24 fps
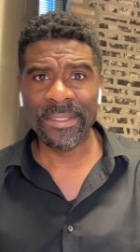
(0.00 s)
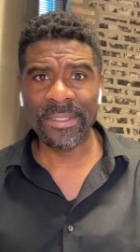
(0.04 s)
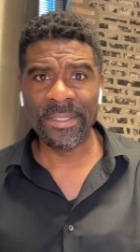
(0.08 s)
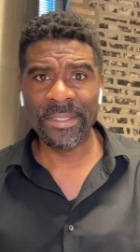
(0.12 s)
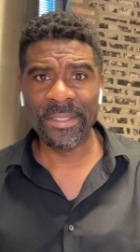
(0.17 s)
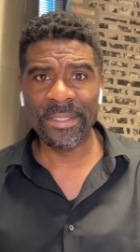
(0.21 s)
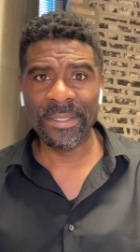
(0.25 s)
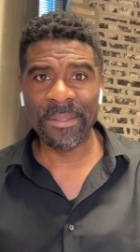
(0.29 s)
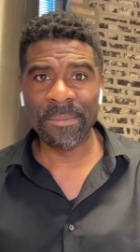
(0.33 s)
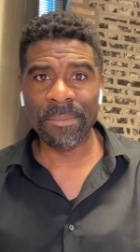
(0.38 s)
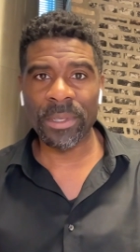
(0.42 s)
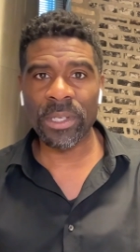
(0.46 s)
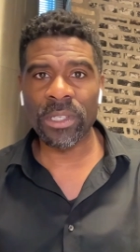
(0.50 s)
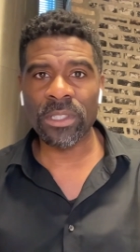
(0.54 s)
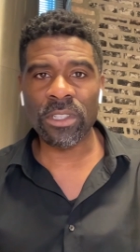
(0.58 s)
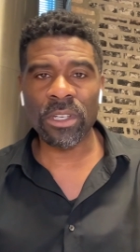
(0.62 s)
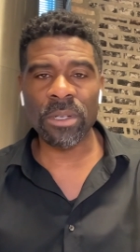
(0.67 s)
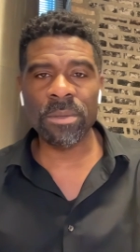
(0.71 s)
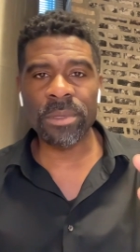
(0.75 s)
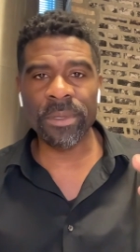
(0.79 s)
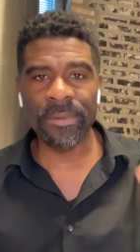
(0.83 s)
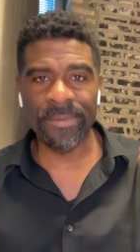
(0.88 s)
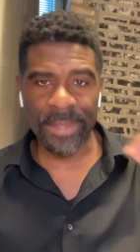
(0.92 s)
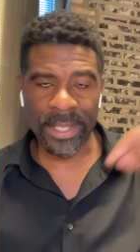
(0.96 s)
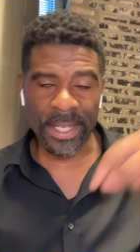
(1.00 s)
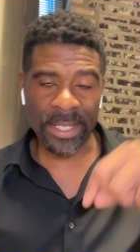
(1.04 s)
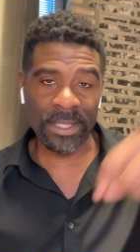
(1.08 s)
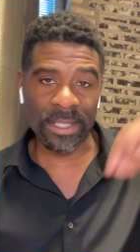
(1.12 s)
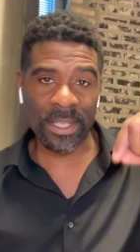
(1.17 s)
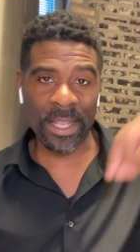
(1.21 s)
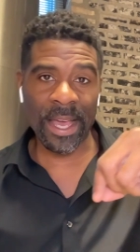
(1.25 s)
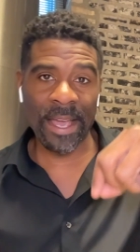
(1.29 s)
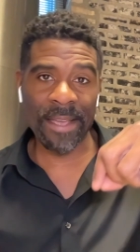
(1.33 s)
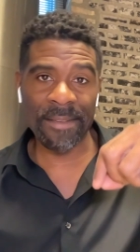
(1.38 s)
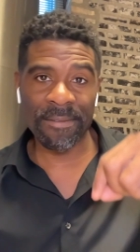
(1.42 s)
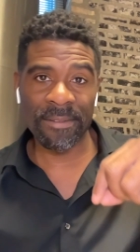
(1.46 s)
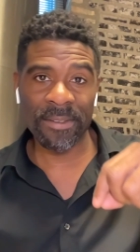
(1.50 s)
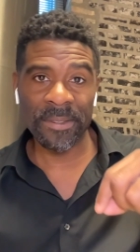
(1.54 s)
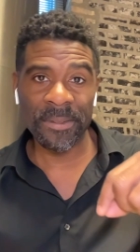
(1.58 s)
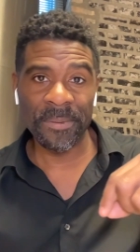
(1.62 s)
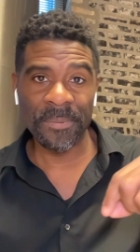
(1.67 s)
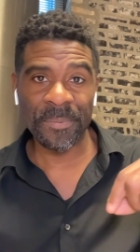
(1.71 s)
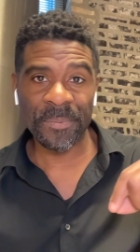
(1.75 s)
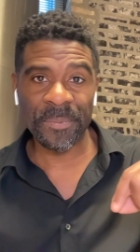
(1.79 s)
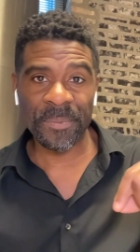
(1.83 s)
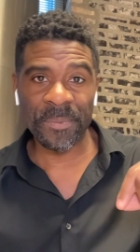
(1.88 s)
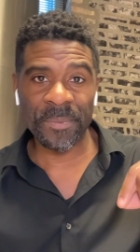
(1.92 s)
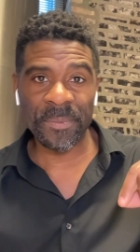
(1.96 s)
But in terms of this life
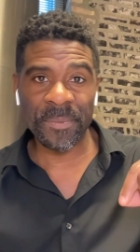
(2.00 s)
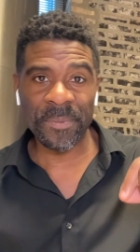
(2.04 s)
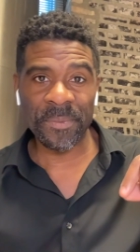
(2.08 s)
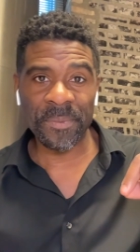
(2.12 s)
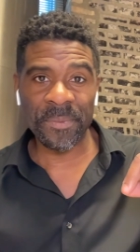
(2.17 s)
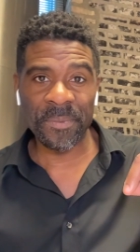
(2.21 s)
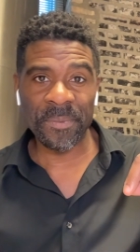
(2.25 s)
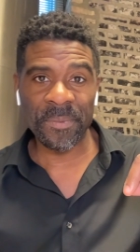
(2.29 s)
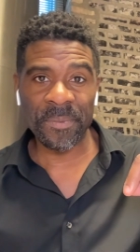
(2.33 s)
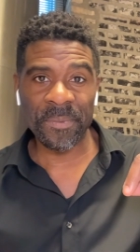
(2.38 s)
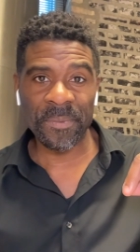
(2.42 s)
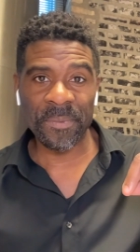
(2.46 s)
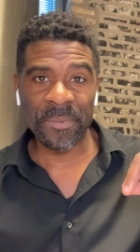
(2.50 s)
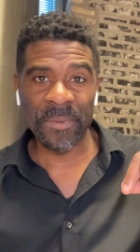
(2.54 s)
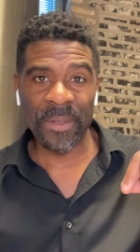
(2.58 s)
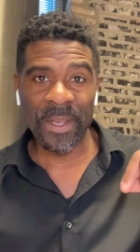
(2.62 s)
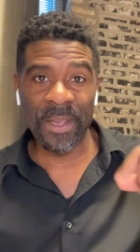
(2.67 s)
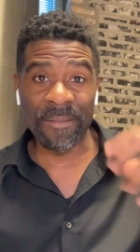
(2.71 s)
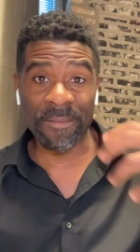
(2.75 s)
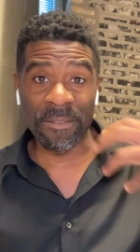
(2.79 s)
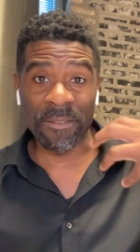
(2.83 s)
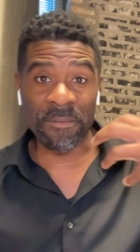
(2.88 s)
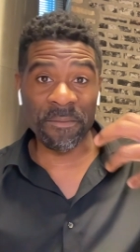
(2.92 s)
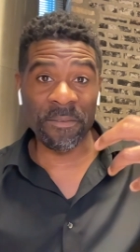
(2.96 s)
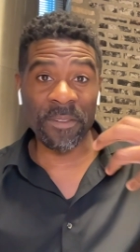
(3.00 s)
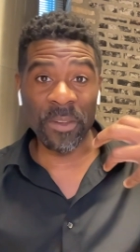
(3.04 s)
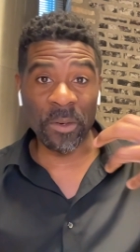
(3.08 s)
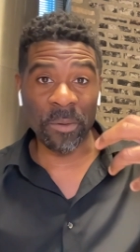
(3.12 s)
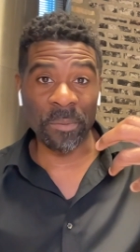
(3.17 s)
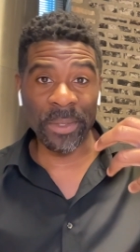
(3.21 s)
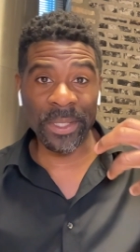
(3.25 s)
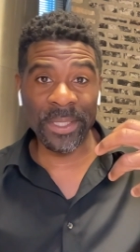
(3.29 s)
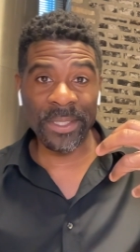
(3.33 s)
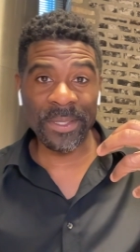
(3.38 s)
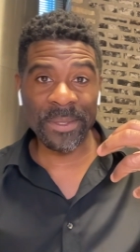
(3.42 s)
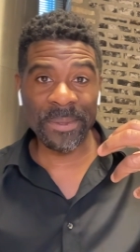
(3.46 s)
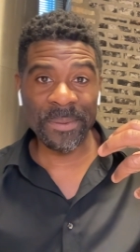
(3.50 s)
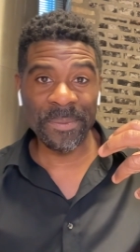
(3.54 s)
and fulfillment,